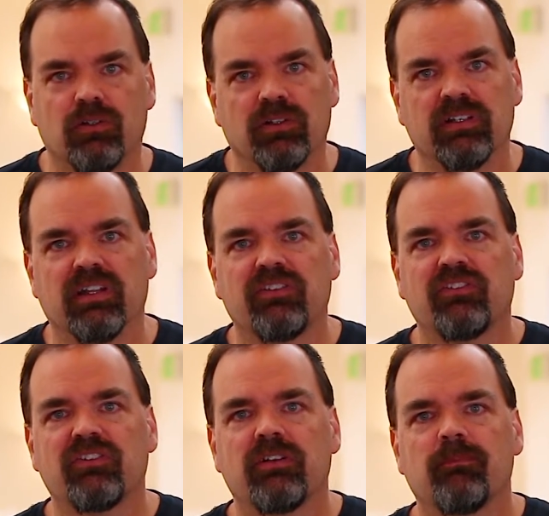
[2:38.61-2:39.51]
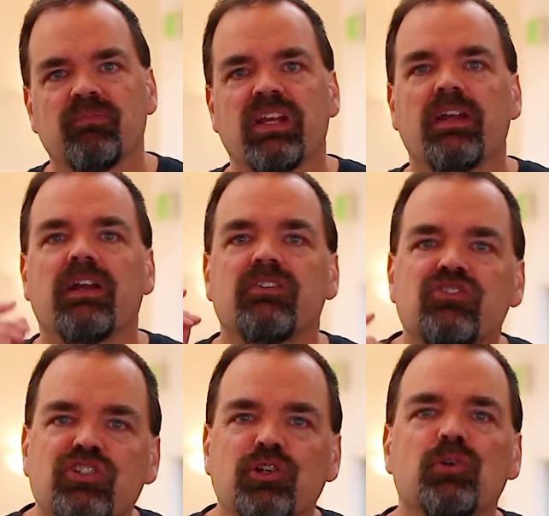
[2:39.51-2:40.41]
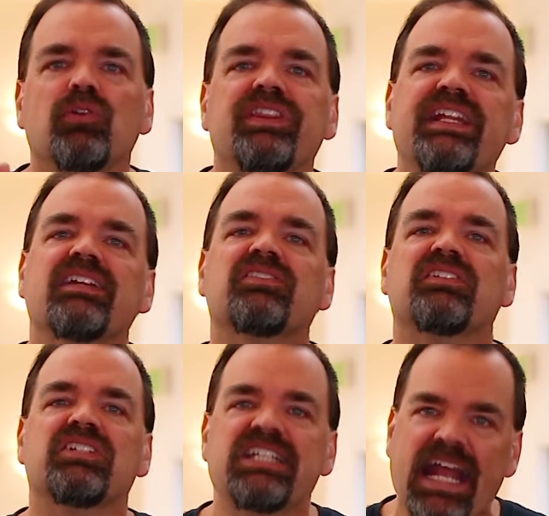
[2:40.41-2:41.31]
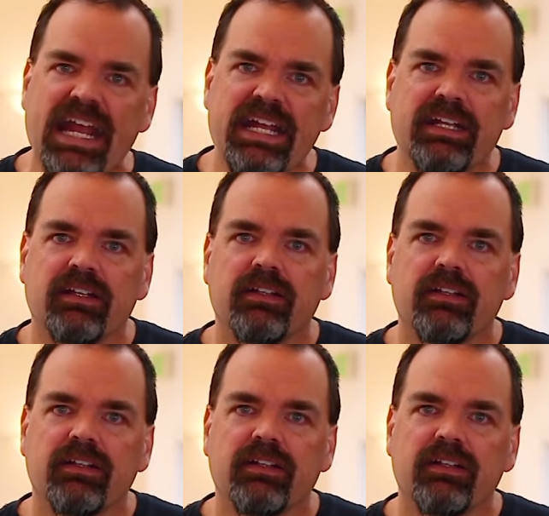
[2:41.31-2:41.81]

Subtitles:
goodness. To this day,